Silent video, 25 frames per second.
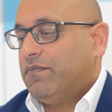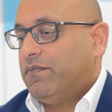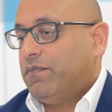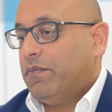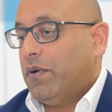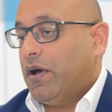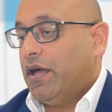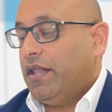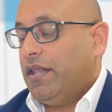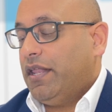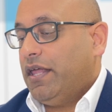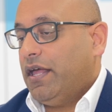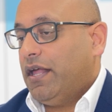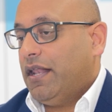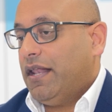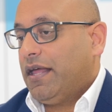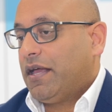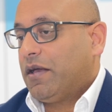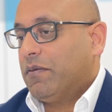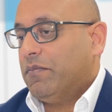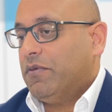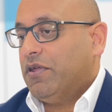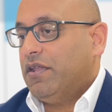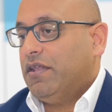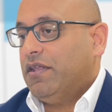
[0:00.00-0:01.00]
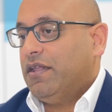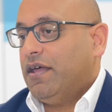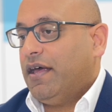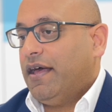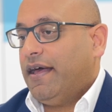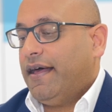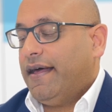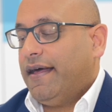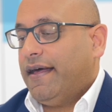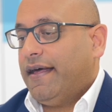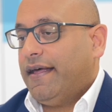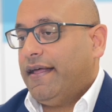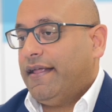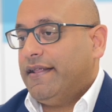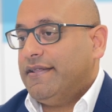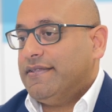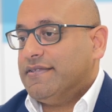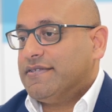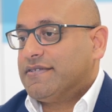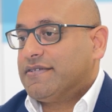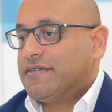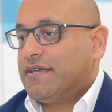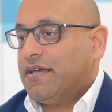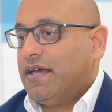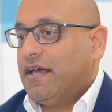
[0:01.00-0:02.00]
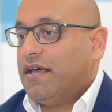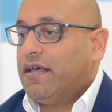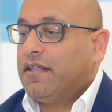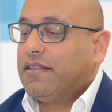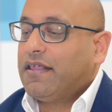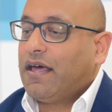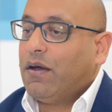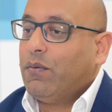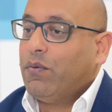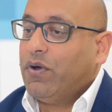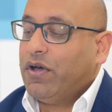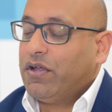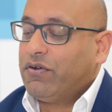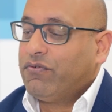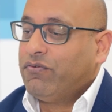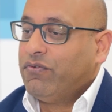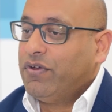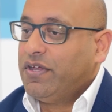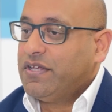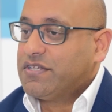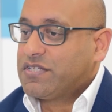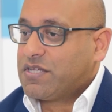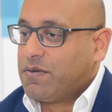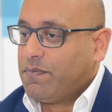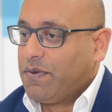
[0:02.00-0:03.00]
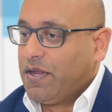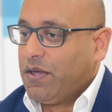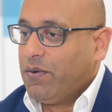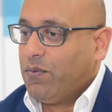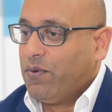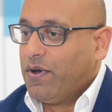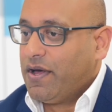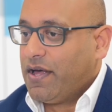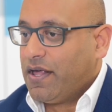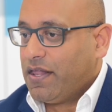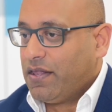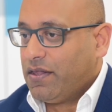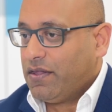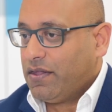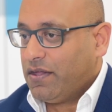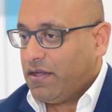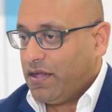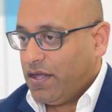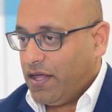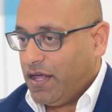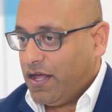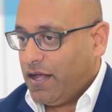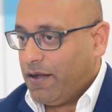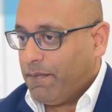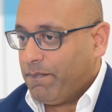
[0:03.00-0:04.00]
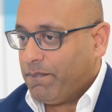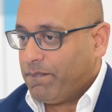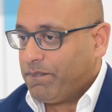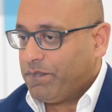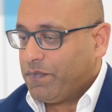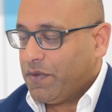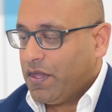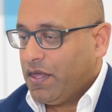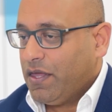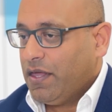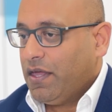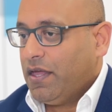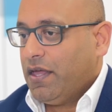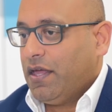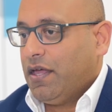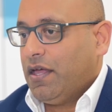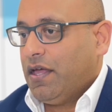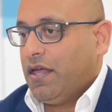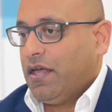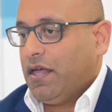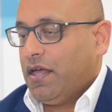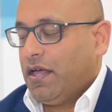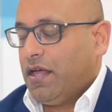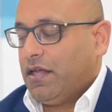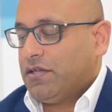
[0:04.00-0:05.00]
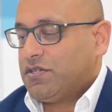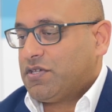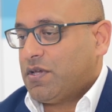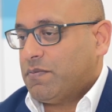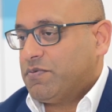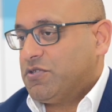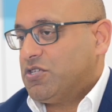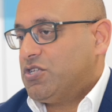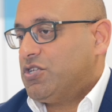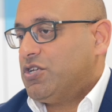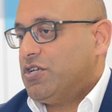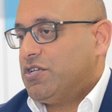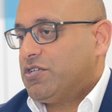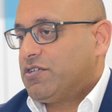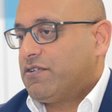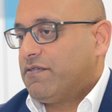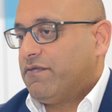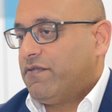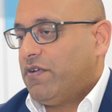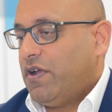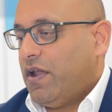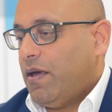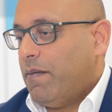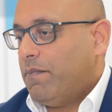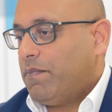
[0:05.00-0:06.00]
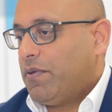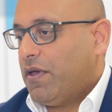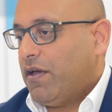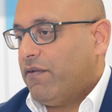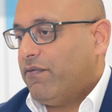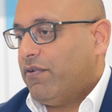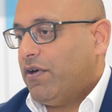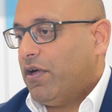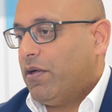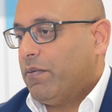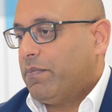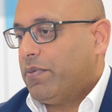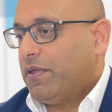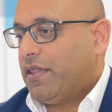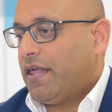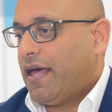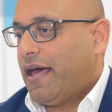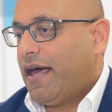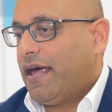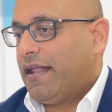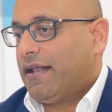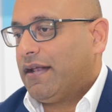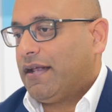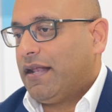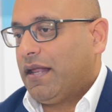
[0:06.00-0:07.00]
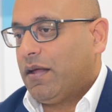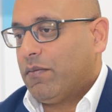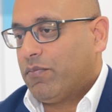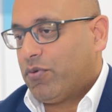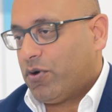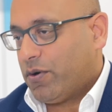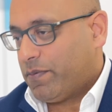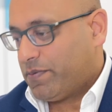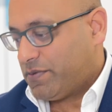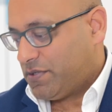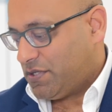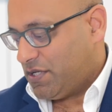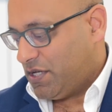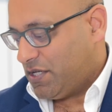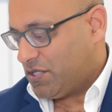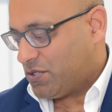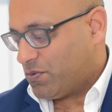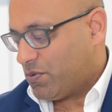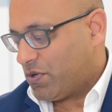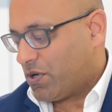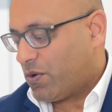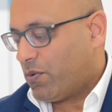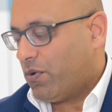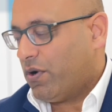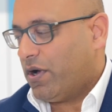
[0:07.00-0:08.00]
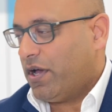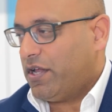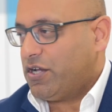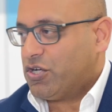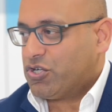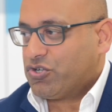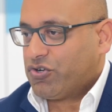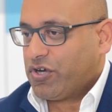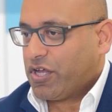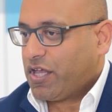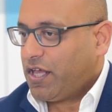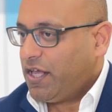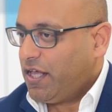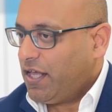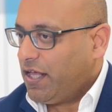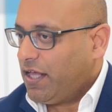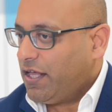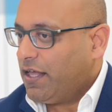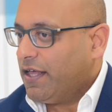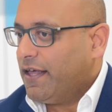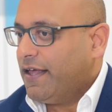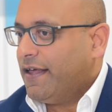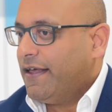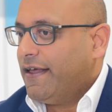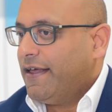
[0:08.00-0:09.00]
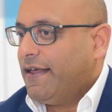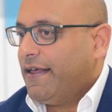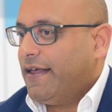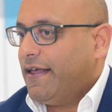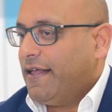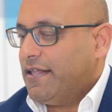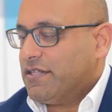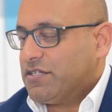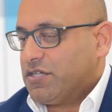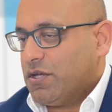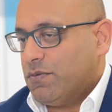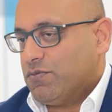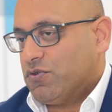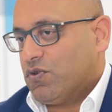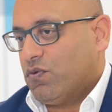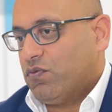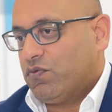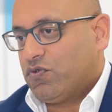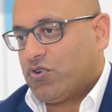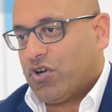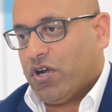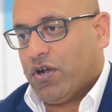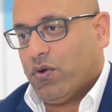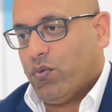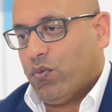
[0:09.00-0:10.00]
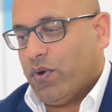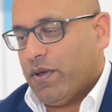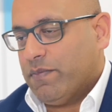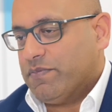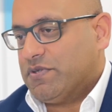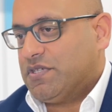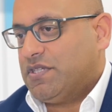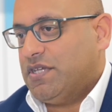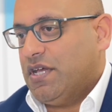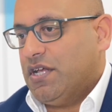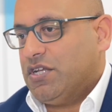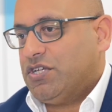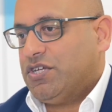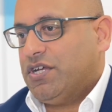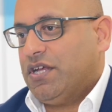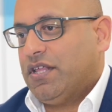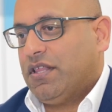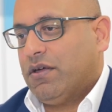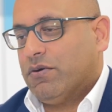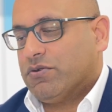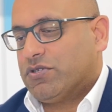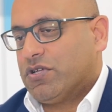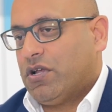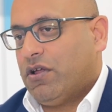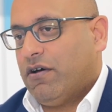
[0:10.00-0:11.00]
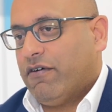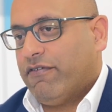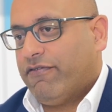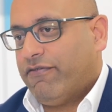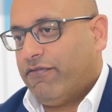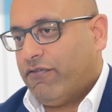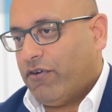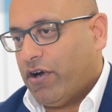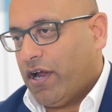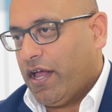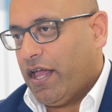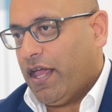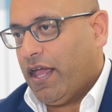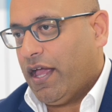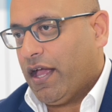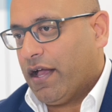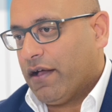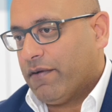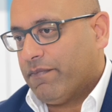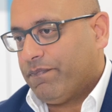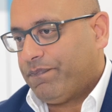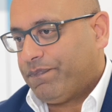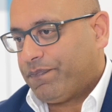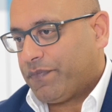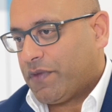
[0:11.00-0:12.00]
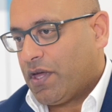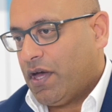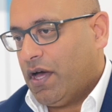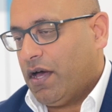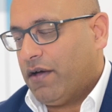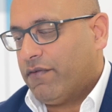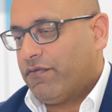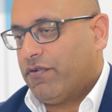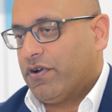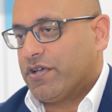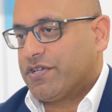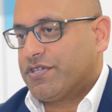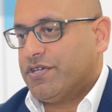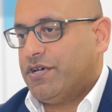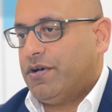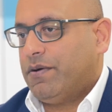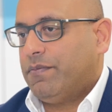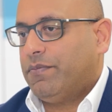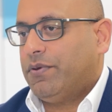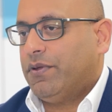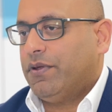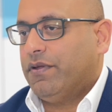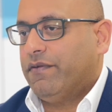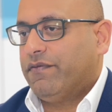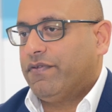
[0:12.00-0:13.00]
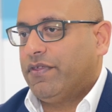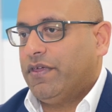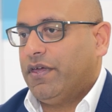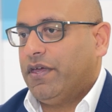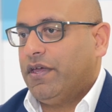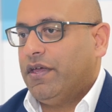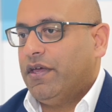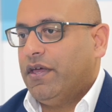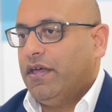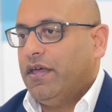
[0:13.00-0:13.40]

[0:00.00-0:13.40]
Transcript: by near ligament, and that worked reasonably well, substituting for an MPFL, but the handling properties were quite tricky in terms of trying to whip stitch it. There was a lot of fraying, for example, of the